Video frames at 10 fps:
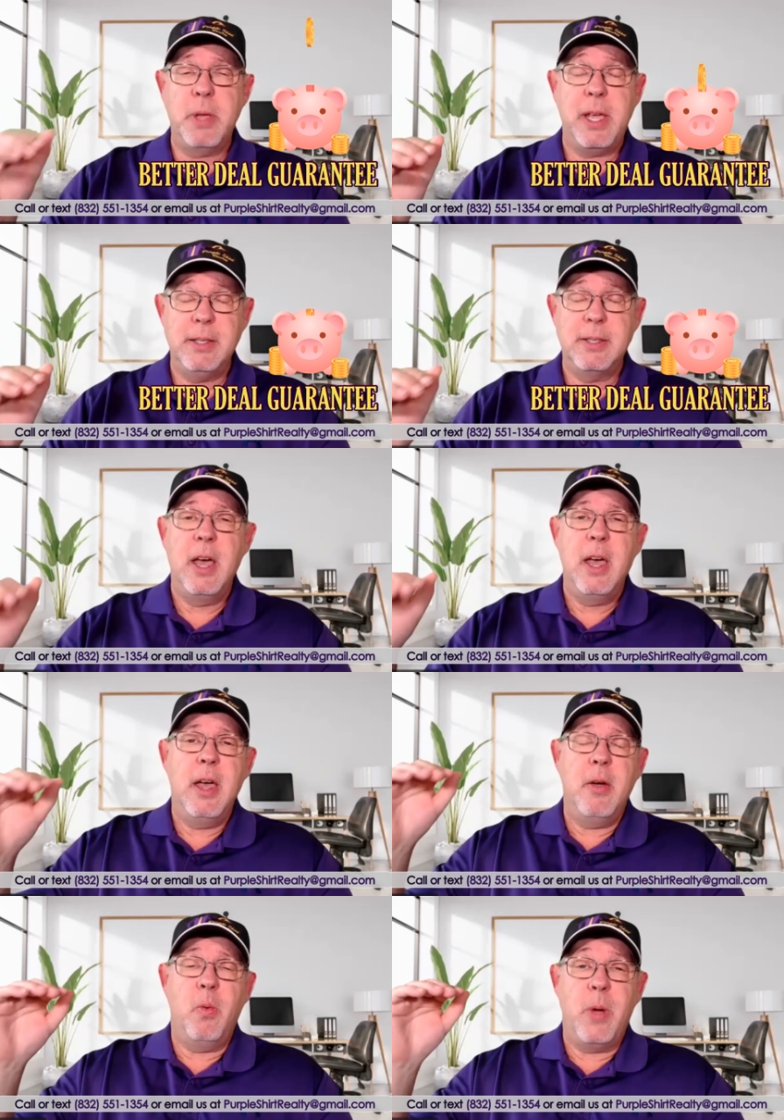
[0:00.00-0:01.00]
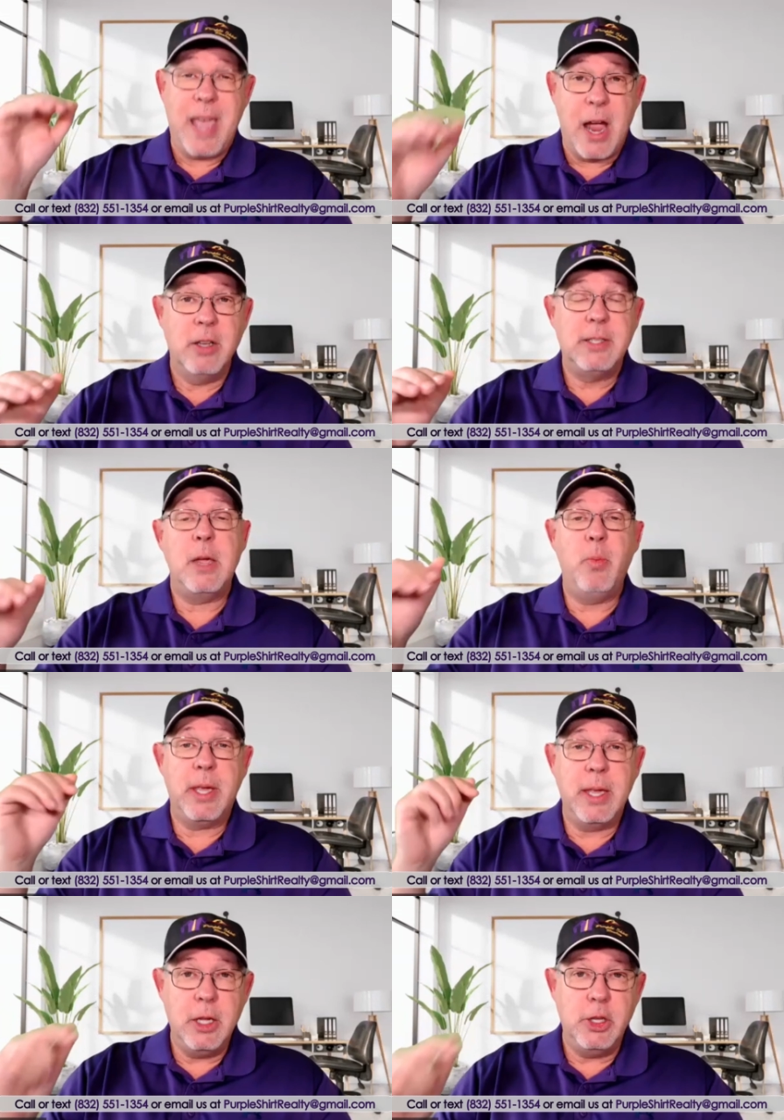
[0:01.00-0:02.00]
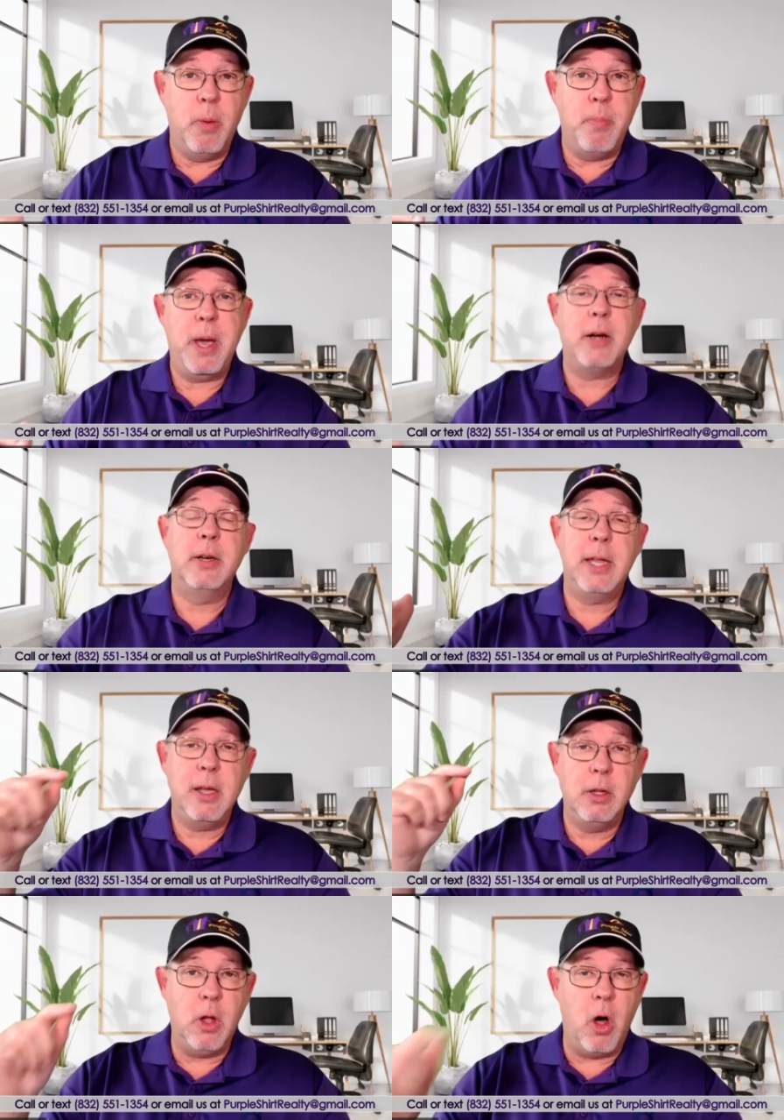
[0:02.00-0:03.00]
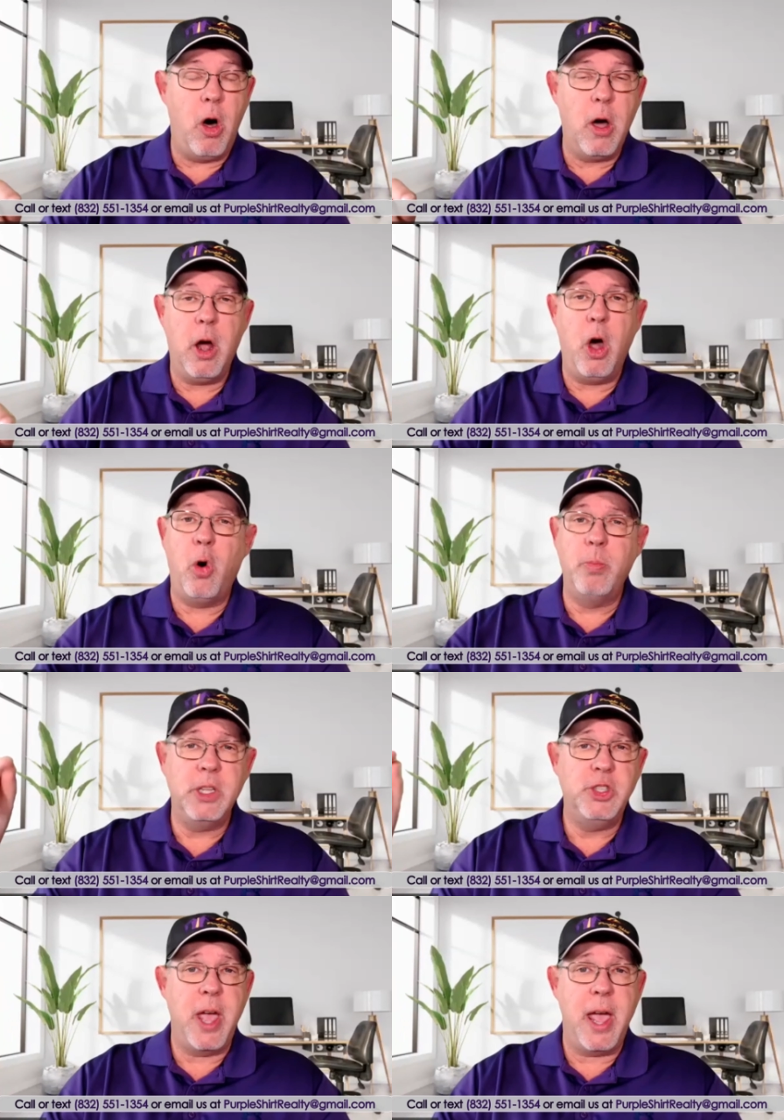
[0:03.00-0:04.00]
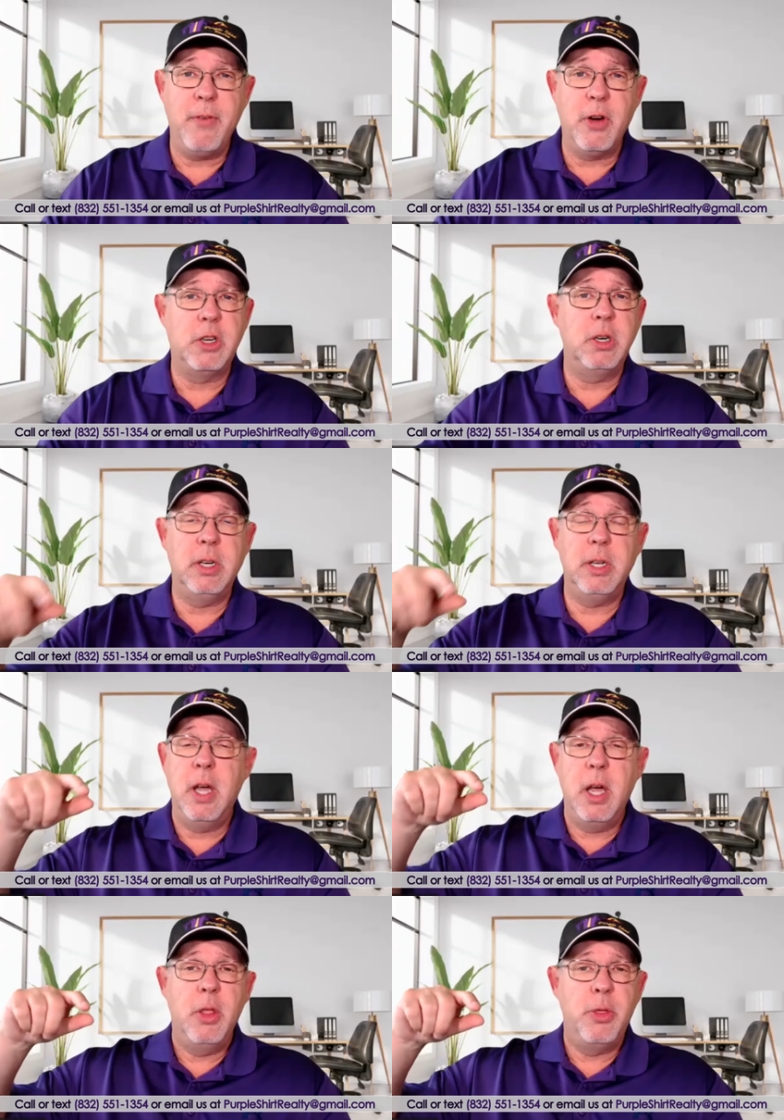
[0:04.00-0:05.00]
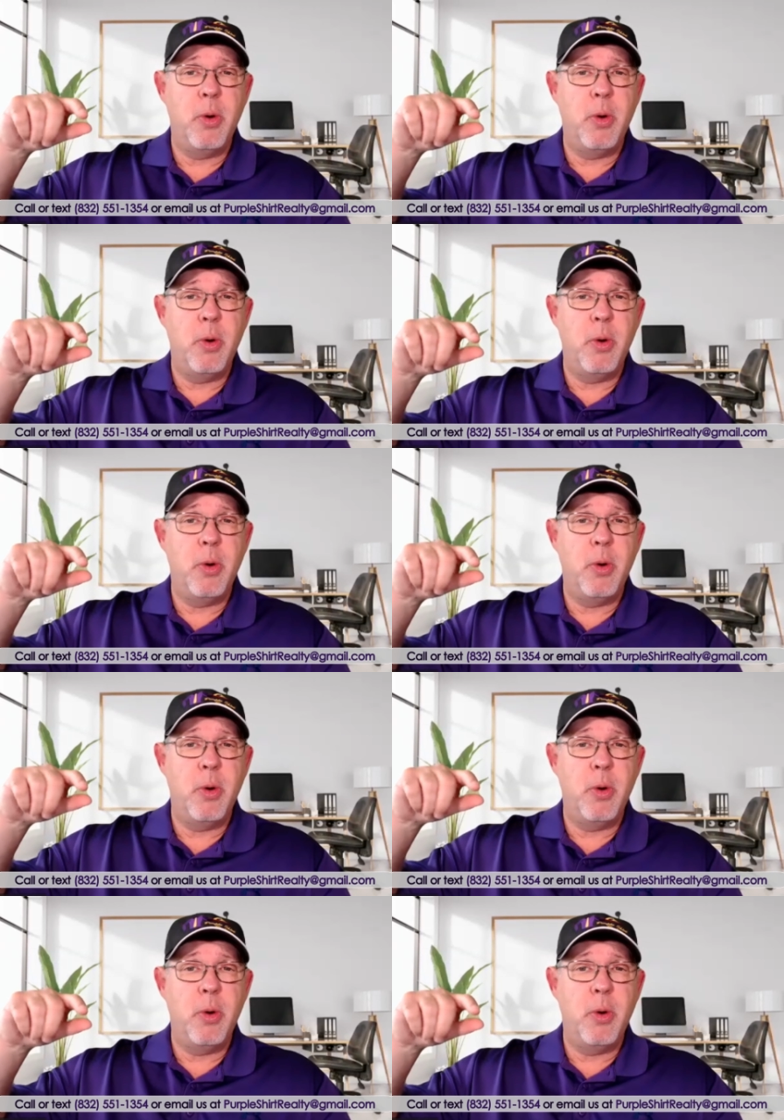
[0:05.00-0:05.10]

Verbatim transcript: which means we guarantee we can get you a better deal on a home than you ever could